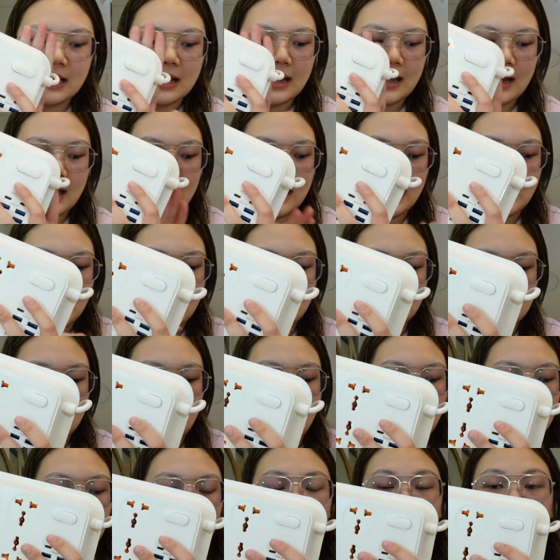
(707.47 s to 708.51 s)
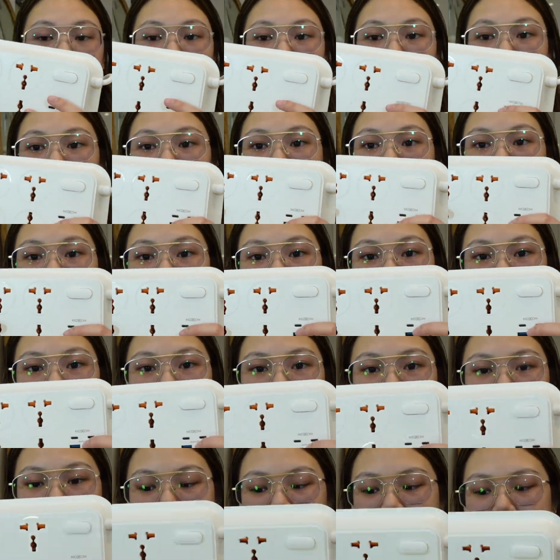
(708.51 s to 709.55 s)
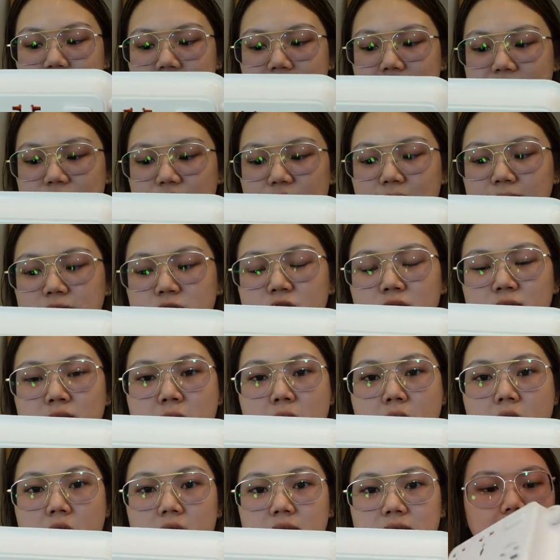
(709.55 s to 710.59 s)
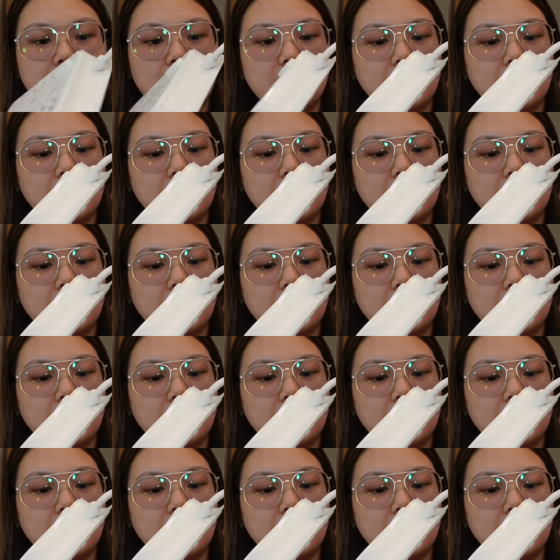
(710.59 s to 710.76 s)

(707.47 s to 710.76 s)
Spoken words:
And I will just link this in the description box.